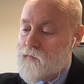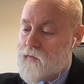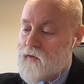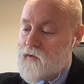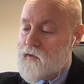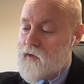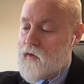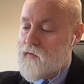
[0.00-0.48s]

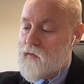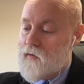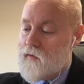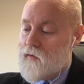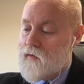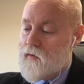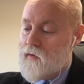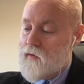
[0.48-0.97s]
7,
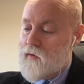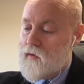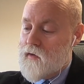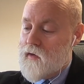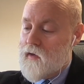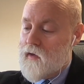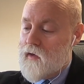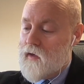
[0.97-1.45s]

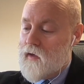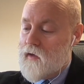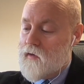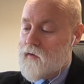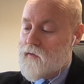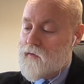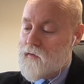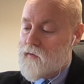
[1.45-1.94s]

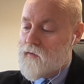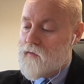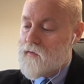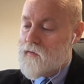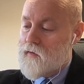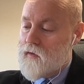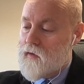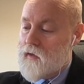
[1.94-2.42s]
8,
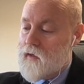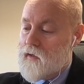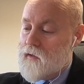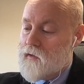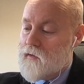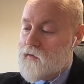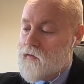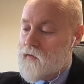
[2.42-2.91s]

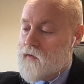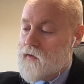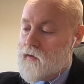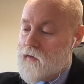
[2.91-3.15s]
9,